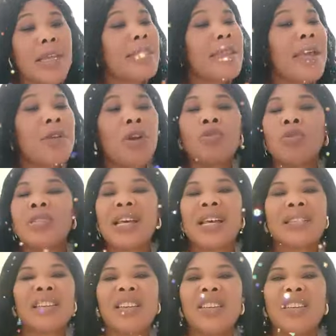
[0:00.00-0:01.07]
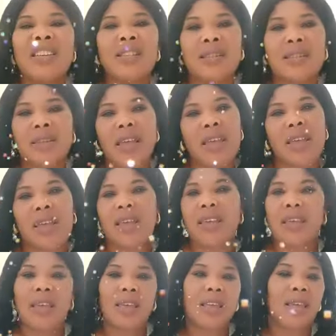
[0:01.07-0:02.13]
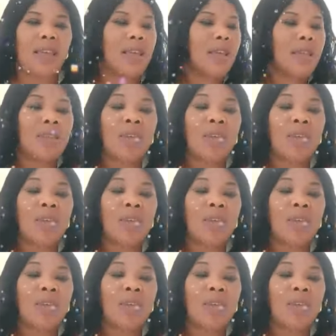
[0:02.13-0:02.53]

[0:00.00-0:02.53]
They just use and take it.